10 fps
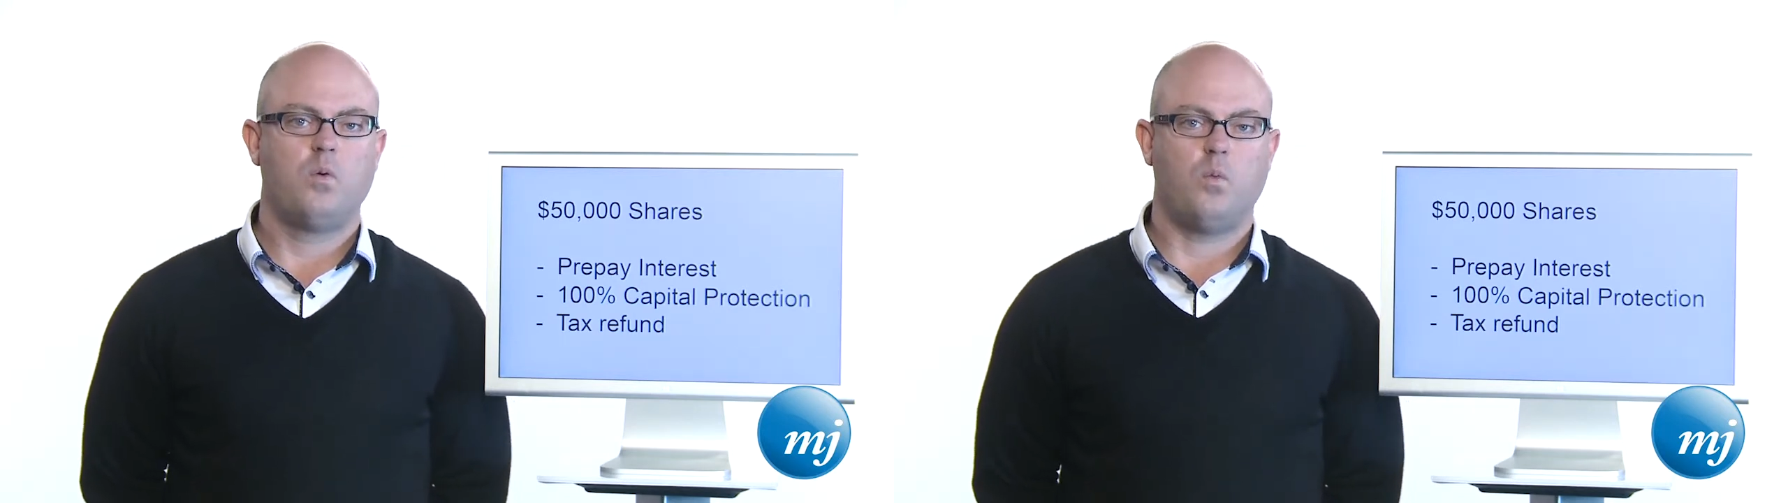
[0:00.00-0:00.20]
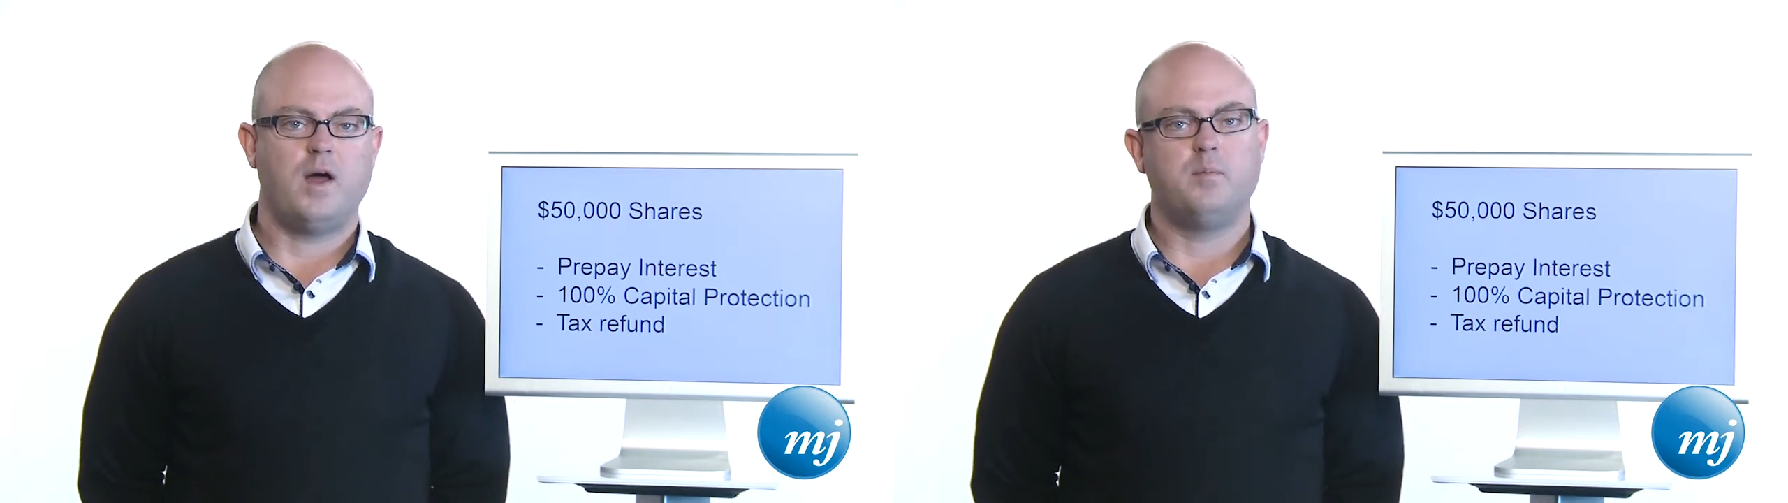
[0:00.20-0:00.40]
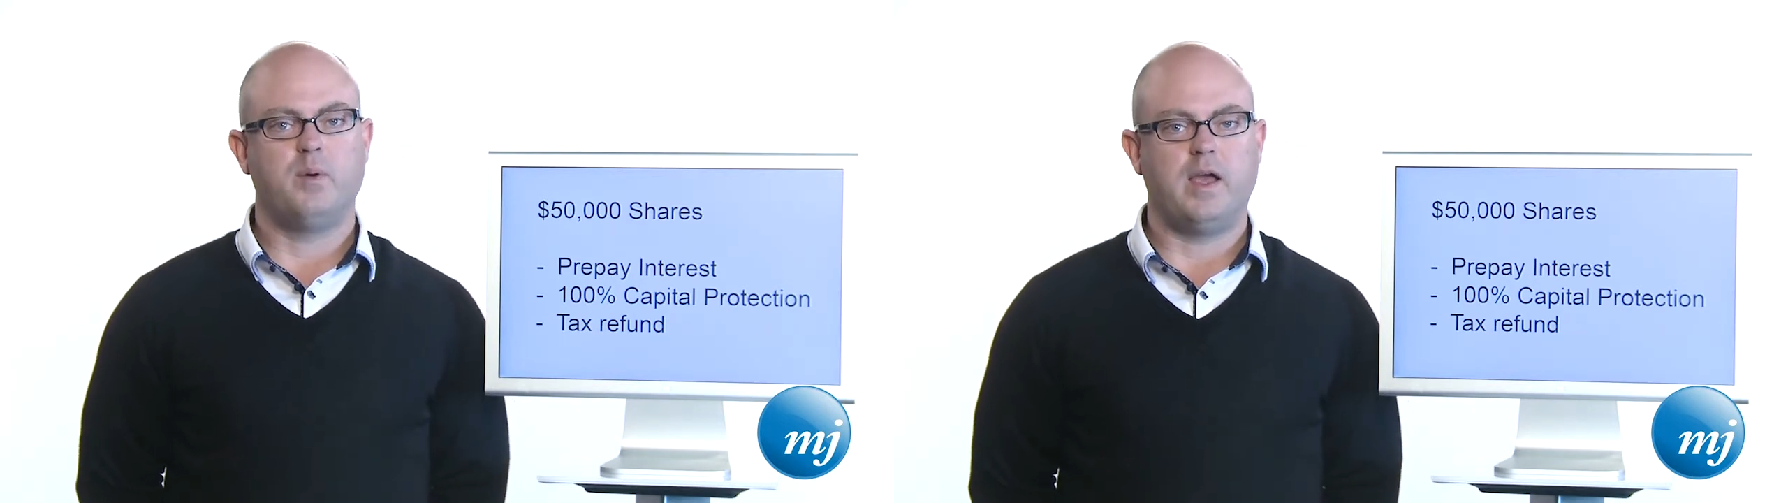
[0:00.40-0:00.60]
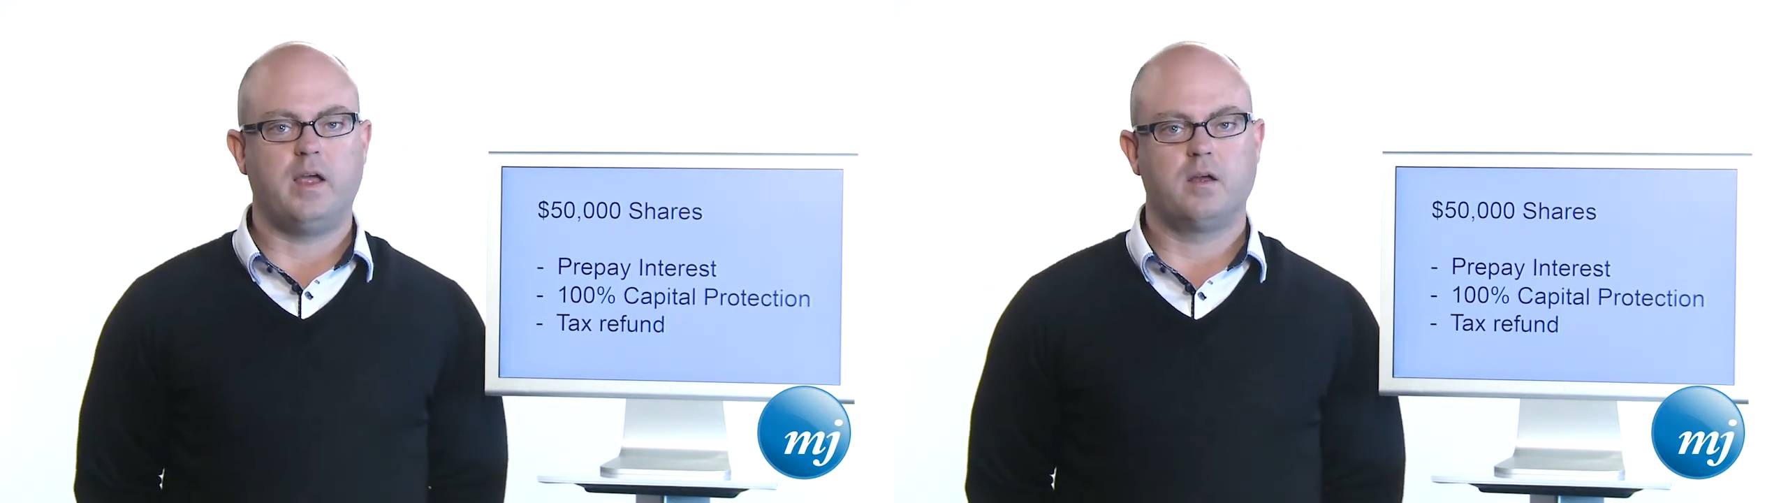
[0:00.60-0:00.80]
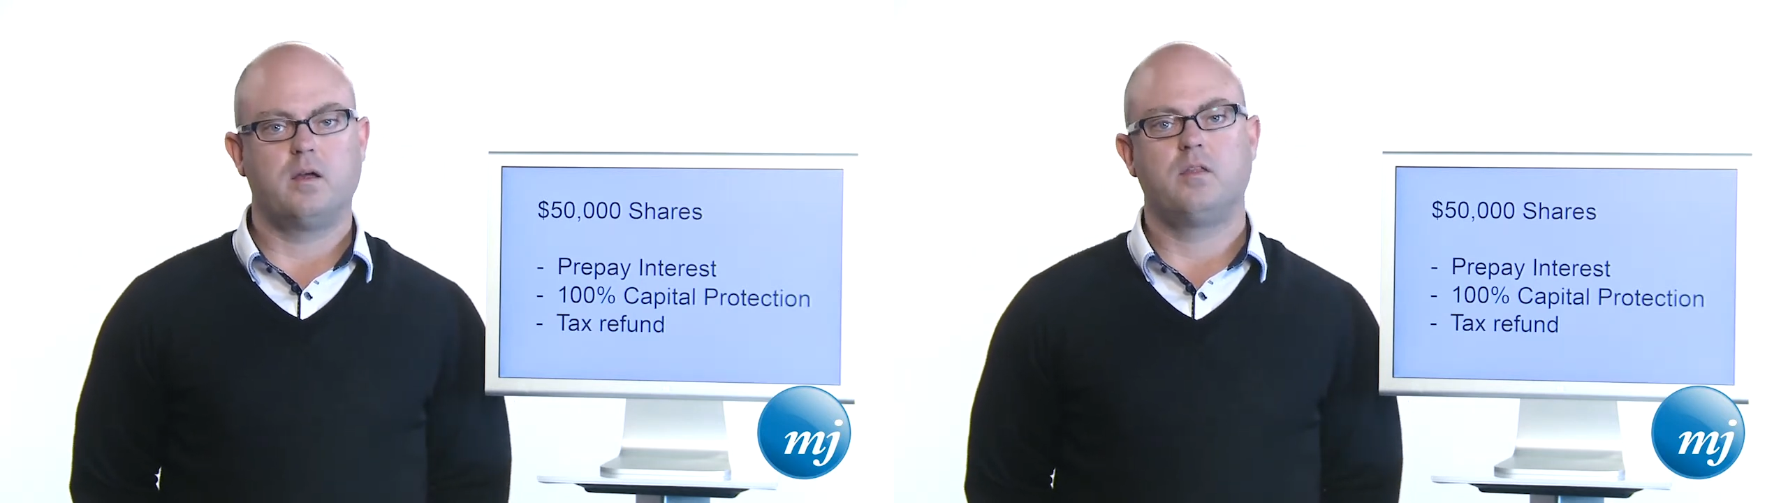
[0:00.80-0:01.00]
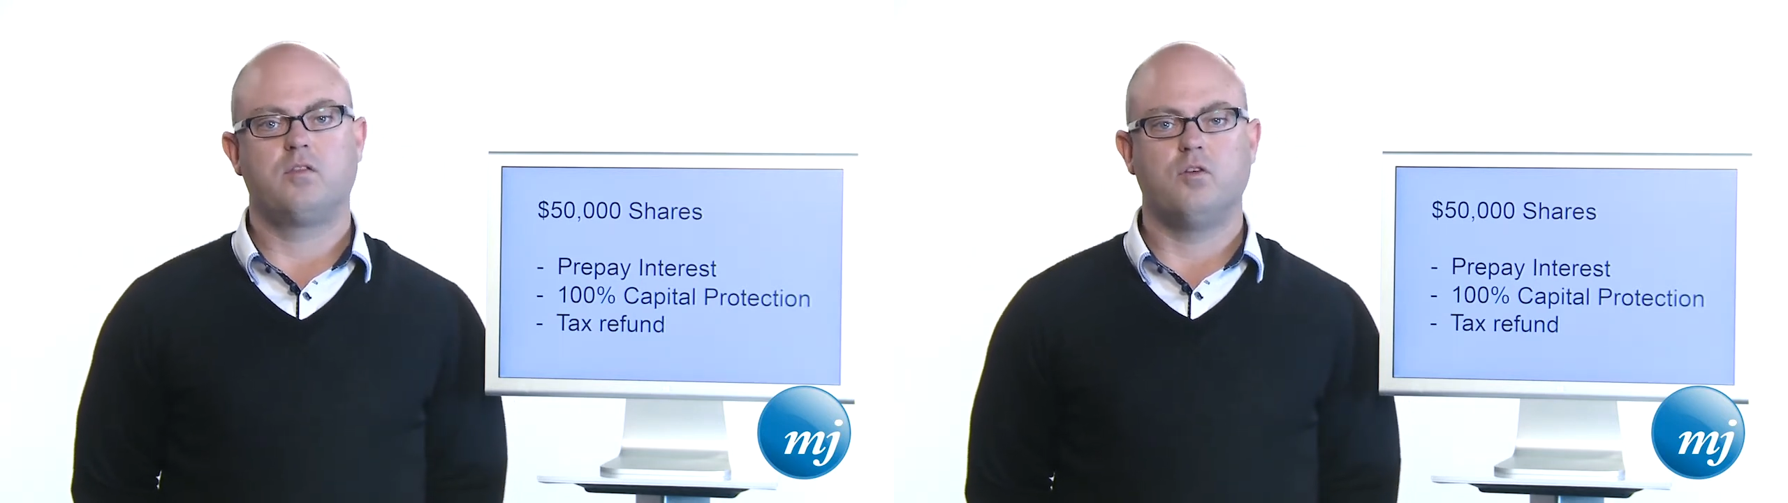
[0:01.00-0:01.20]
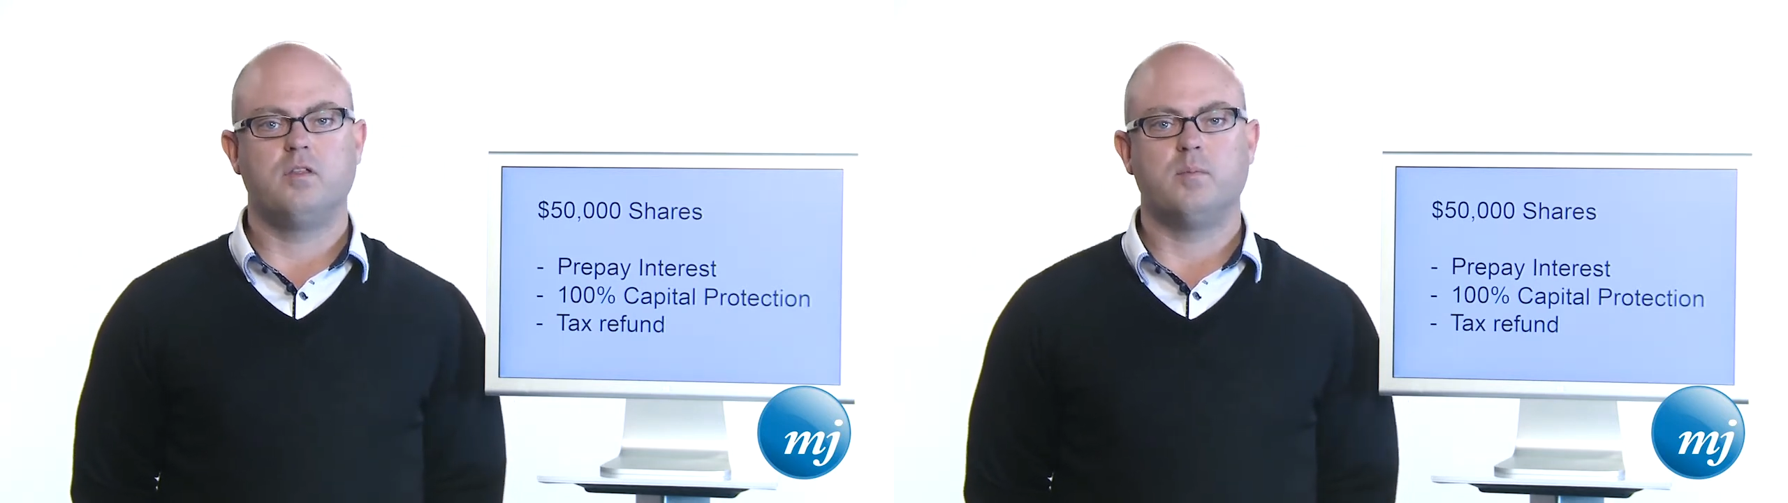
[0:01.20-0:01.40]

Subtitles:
one being through